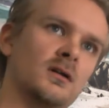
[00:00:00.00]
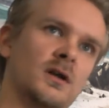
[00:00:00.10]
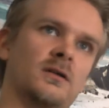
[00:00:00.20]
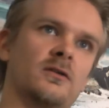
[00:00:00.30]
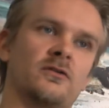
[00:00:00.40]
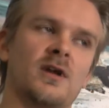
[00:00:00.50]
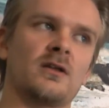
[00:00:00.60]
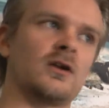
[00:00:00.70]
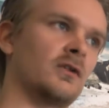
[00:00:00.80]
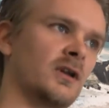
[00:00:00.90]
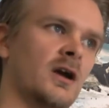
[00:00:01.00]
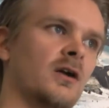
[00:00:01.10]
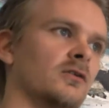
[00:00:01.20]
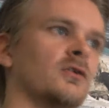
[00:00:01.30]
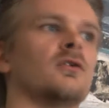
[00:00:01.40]
Like the insanity of the
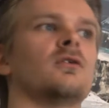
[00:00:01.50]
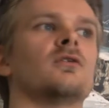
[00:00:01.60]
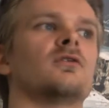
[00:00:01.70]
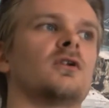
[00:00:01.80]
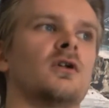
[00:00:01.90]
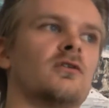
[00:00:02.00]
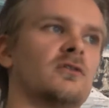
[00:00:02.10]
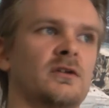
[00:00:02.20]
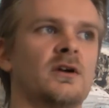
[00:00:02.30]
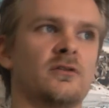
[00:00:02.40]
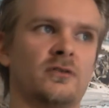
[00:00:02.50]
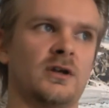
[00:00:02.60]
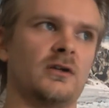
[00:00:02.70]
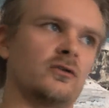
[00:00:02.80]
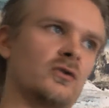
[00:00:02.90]
characters and all that stuff ties
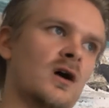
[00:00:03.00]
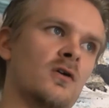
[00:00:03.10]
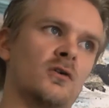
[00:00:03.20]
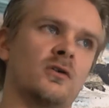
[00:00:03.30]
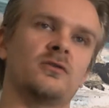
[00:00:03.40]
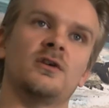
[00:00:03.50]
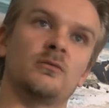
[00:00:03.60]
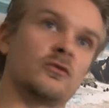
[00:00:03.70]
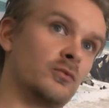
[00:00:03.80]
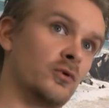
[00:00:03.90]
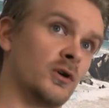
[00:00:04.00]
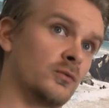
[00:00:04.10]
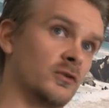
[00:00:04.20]
together to our team support,